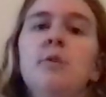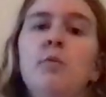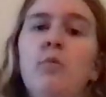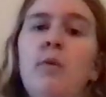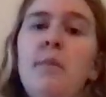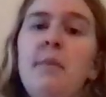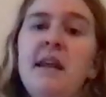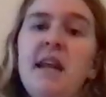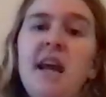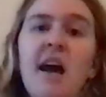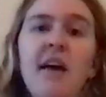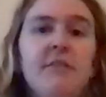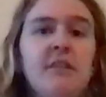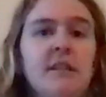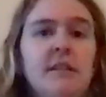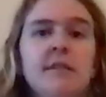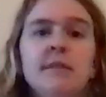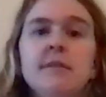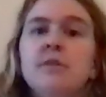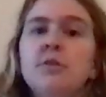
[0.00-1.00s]
women having
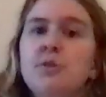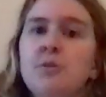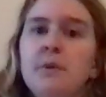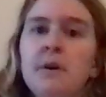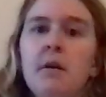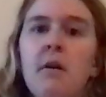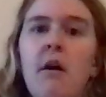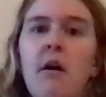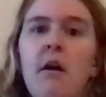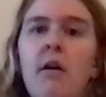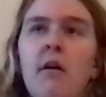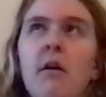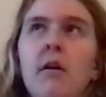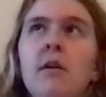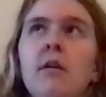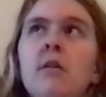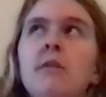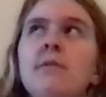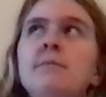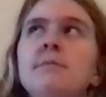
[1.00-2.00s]
to do it
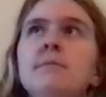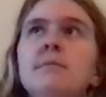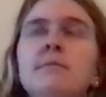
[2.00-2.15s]
all.